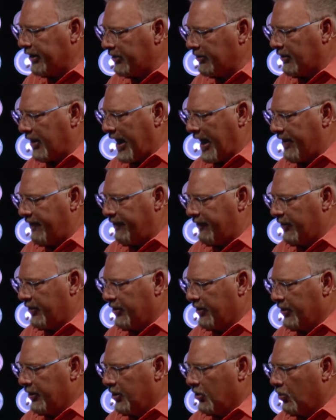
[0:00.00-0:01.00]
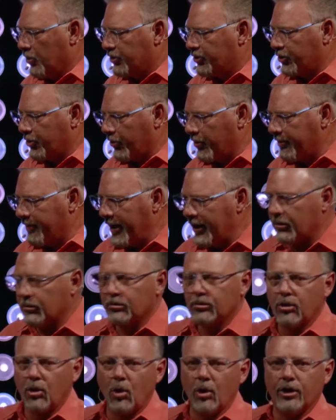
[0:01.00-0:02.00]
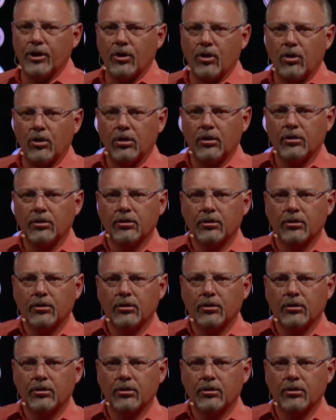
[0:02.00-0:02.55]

in life was to remain loyal